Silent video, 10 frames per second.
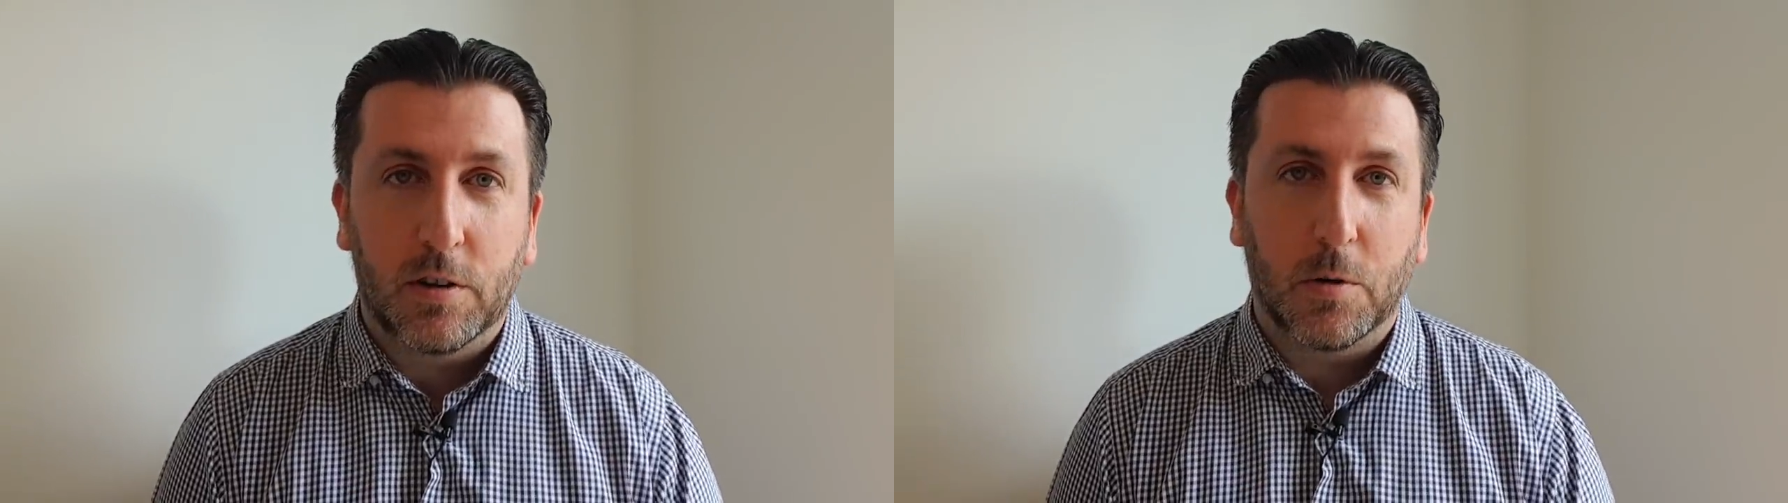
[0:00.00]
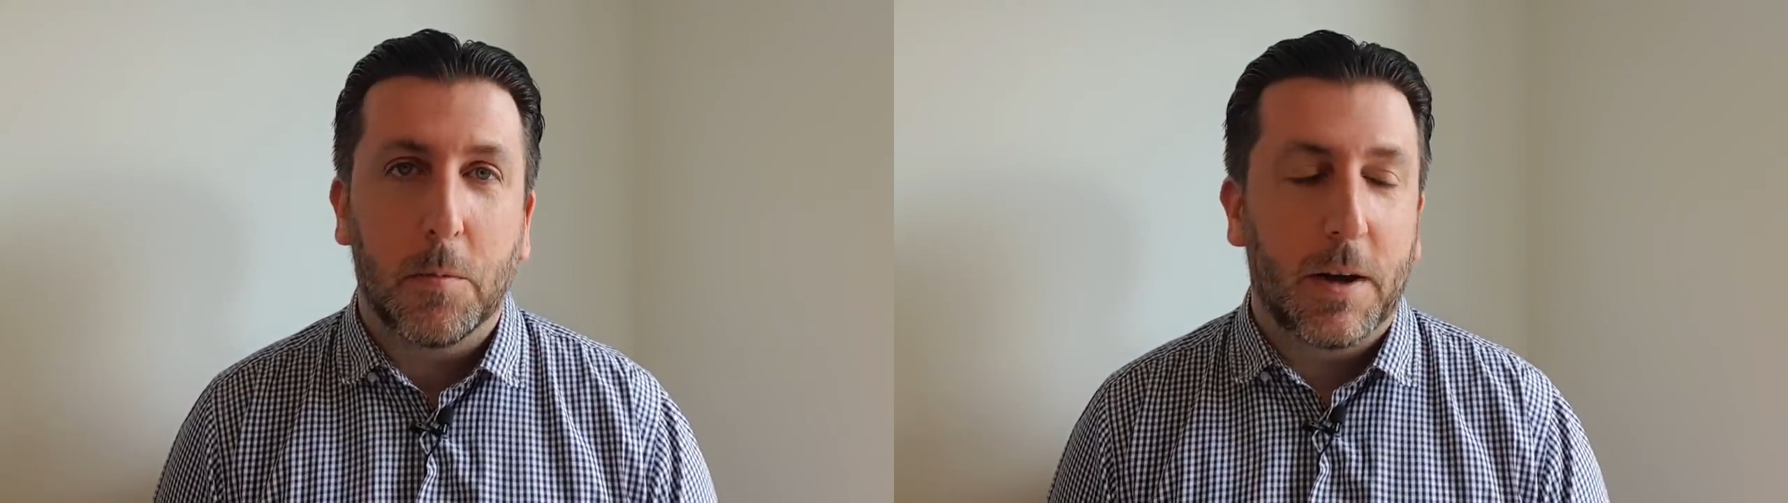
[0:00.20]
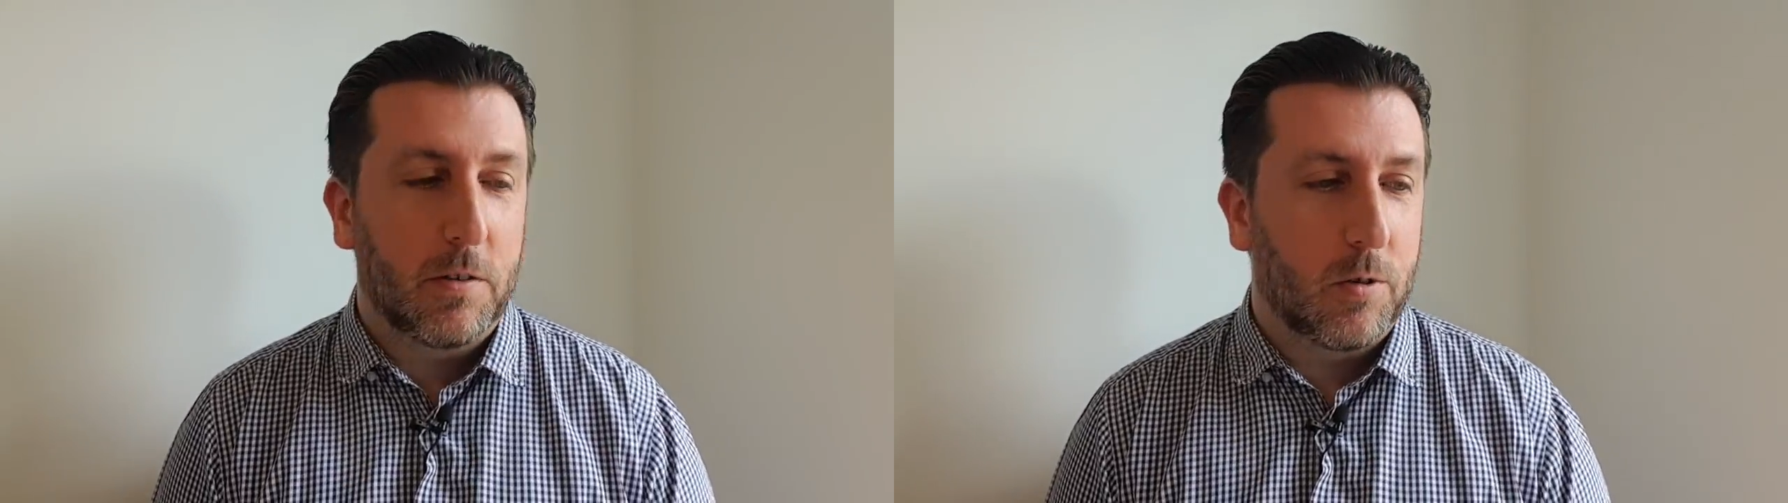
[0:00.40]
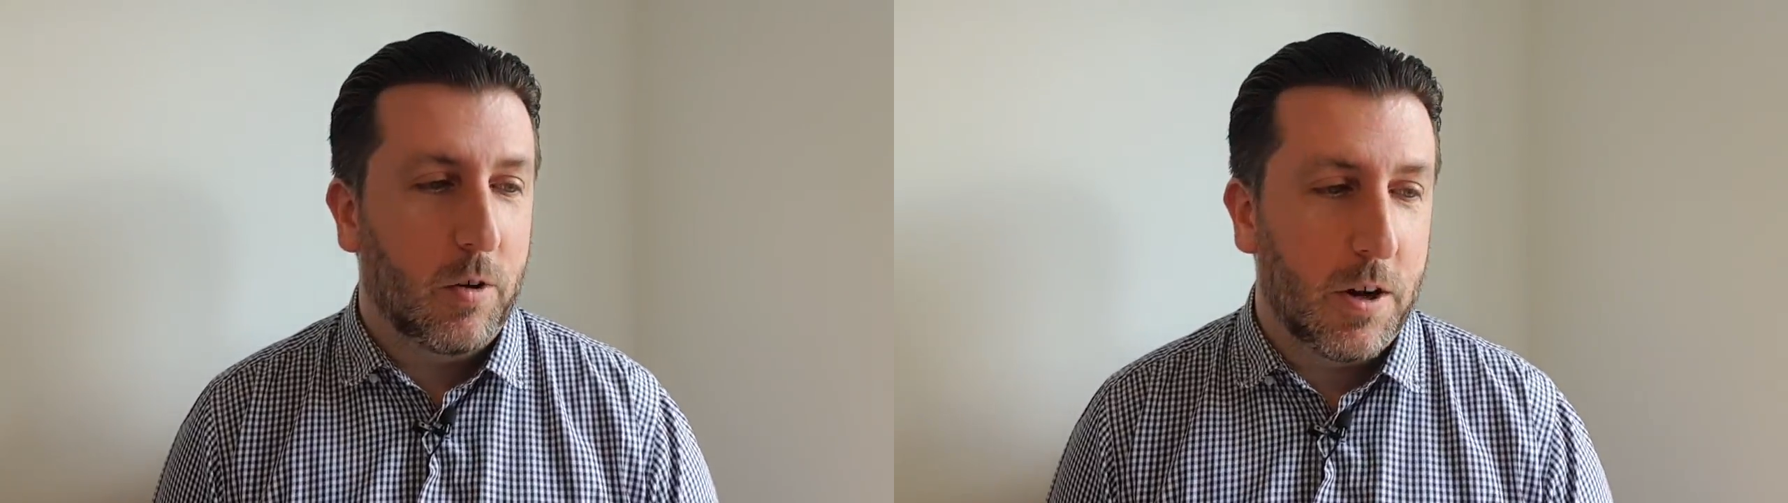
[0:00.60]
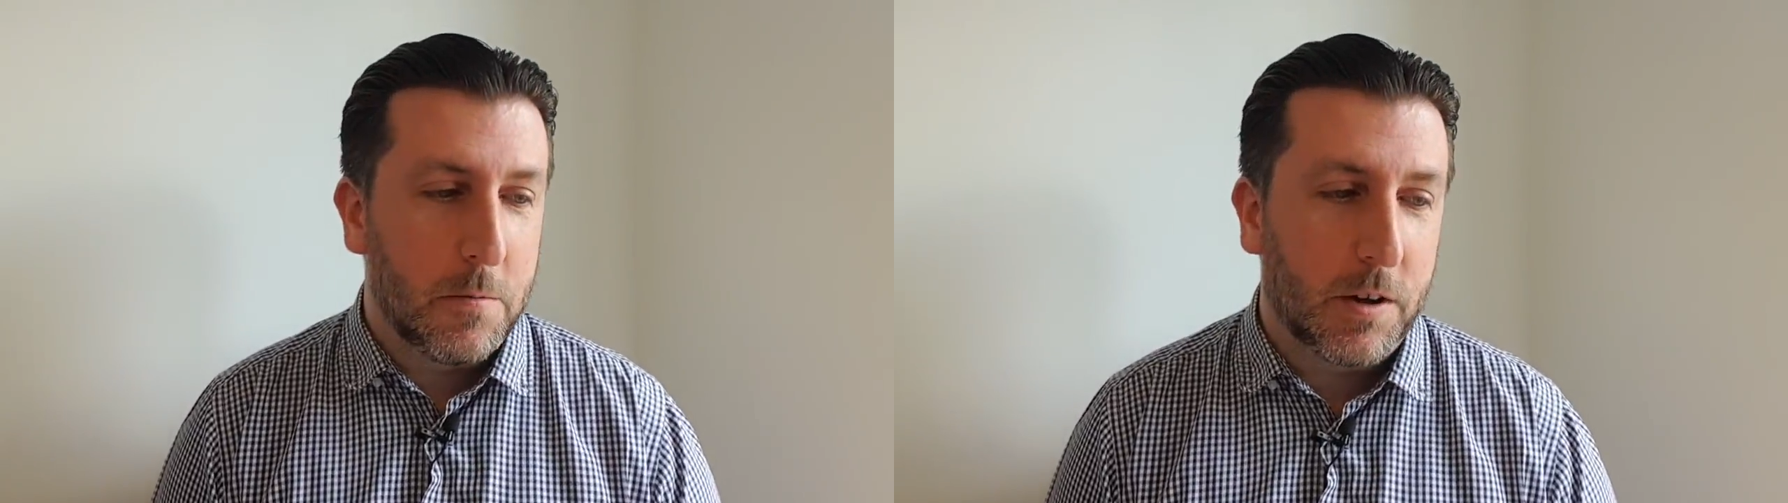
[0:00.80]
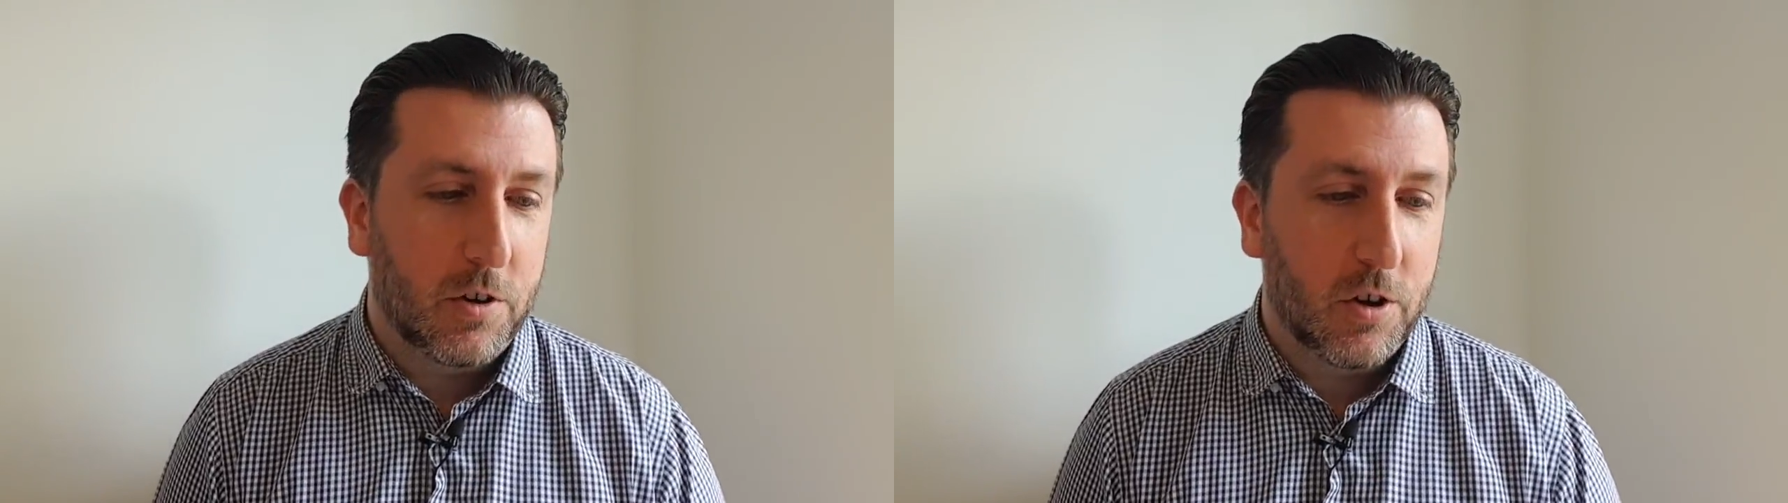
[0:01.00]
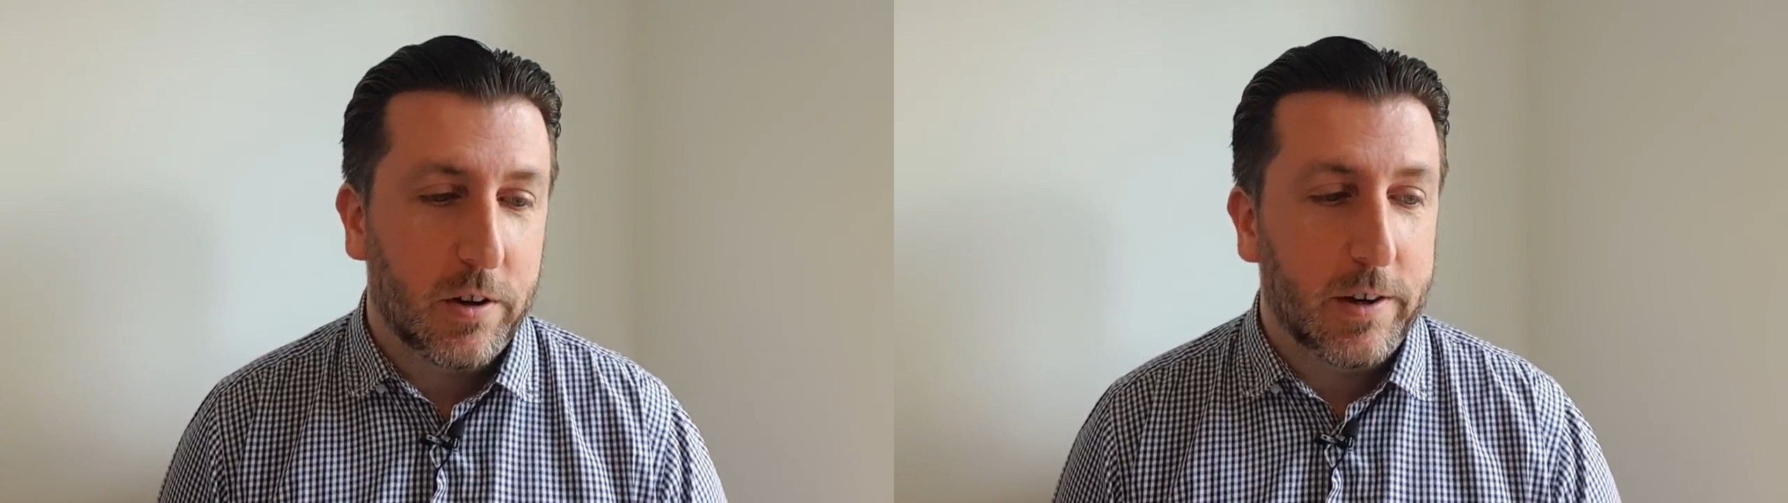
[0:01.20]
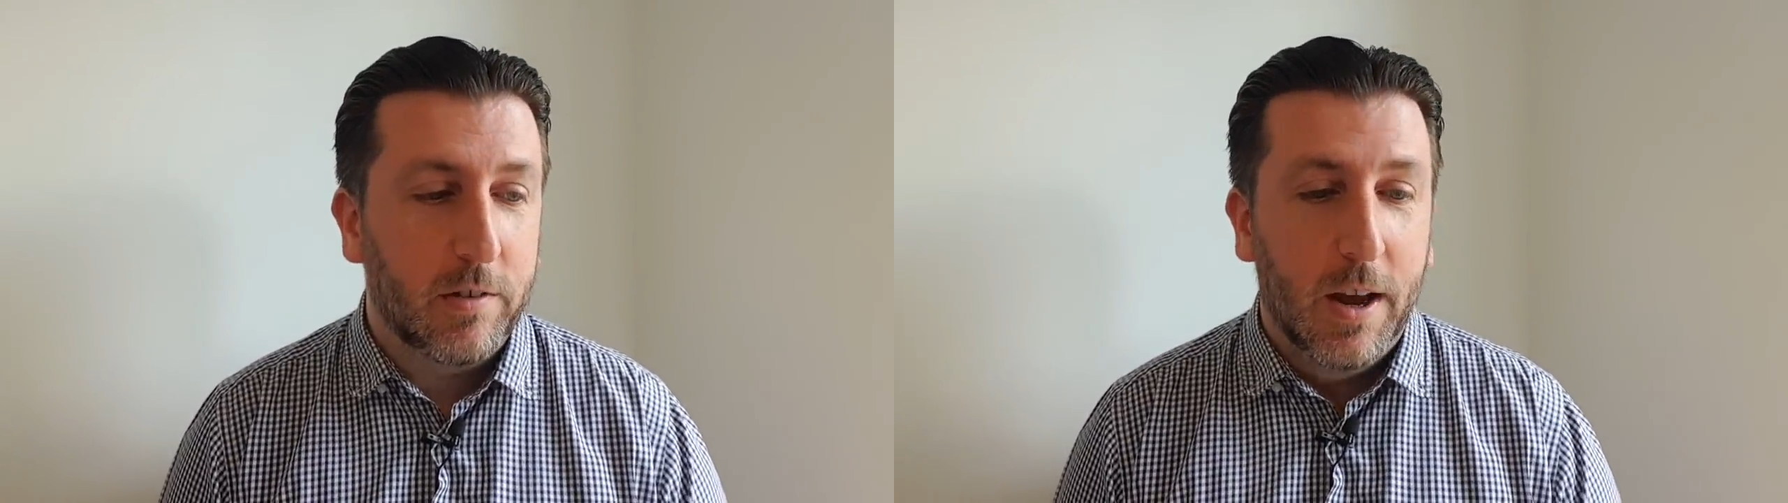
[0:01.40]
are about to write among the
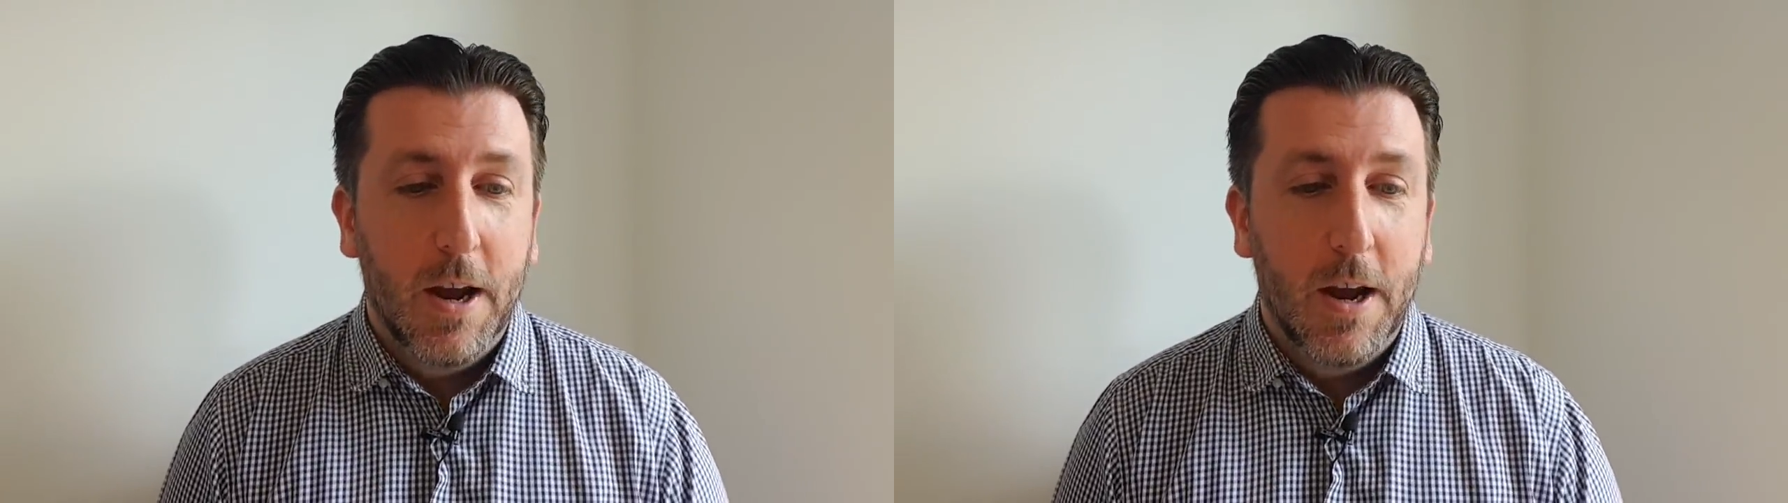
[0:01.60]
journalists,